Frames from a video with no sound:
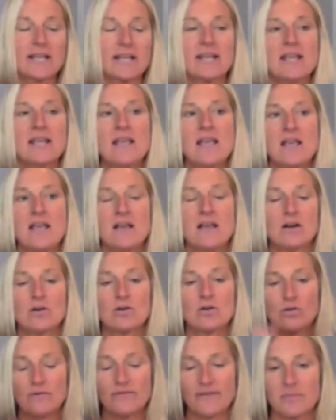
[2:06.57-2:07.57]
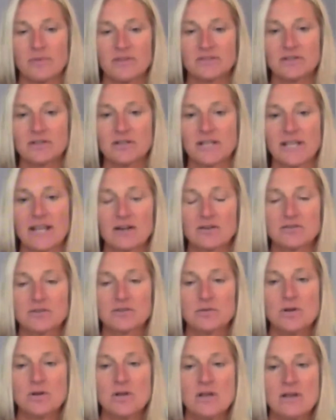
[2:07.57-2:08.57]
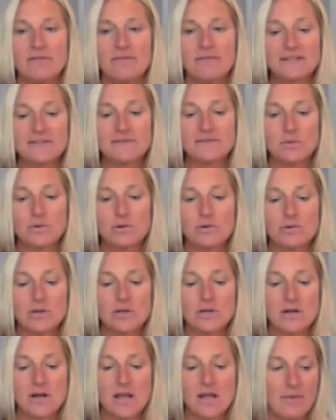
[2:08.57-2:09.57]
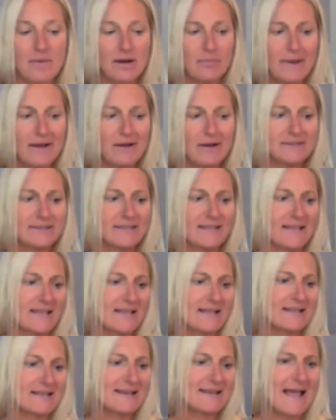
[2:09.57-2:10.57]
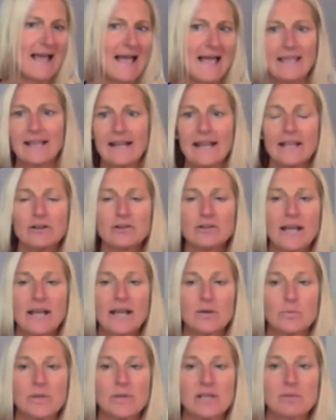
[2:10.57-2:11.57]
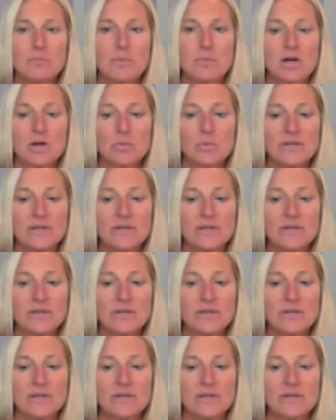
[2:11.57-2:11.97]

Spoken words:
And her whole family started care. So fast forward at about the 8 or 9 week mark,